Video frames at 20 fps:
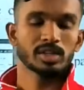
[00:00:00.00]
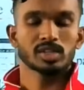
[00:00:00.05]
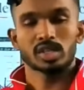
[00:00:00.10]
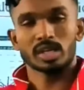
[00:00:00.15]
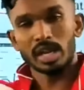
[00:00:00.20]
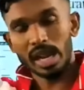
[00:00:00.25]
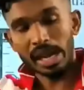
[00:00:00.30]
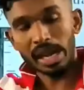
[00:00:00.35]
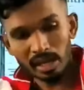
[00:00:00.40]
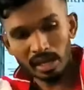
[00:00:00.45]

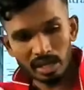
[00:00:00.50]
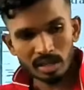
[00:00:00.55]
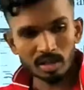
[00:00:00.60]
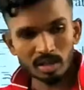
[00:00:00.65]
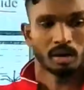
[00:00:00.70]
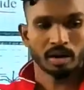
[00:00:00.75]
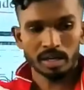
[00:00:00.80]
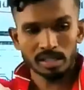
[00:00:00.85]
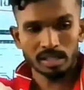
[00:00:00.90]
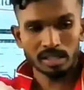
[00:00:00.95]
Any
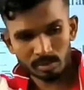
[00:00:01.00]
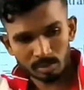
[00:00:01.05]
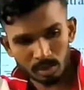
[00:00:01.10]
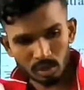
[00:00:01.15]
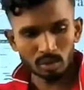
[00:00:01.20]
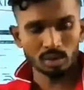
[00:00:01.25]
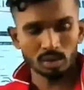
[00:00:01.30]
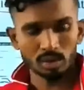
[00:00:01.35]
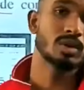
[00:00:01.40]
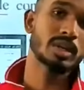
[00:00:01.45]
organism should
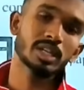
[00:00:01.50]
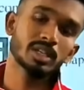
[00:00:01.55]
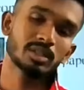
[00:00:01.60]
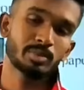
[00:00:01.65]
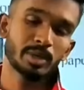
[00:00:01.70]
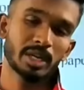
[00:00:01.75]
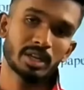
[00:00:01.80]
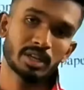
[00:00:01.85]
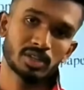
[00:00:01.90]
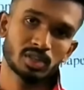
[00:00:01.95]
do
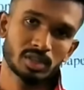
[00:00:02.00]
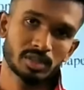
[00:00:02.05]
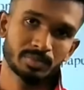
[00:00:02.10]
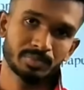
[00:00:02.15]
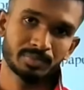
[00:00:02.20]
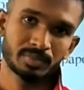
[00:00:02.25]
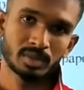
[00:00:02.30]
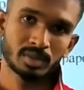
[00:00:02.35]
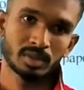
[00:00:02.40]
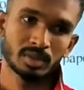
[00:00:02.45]
respiration.
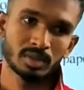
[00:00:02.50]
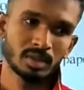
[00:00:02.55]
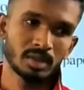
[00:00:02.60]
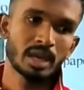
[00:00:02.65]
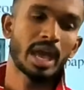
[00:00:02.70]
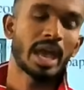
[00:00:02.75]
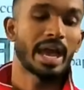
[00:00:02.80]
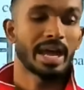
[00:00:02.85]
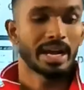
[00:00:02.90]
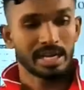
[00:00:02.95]

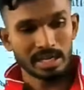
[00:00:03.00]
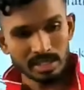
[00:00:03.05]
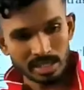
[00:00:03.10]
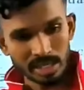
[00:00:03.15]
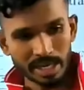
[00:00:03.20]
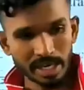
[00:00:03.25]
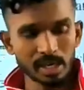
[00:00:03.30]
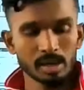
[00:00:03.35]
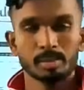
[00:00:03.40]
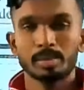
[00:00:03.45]

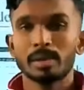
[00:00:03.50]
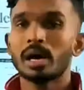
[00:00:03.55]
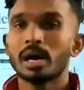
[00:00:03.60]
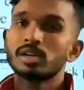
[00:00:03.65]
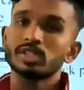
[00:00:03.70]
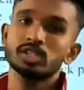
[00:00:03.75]
Additionally, plants do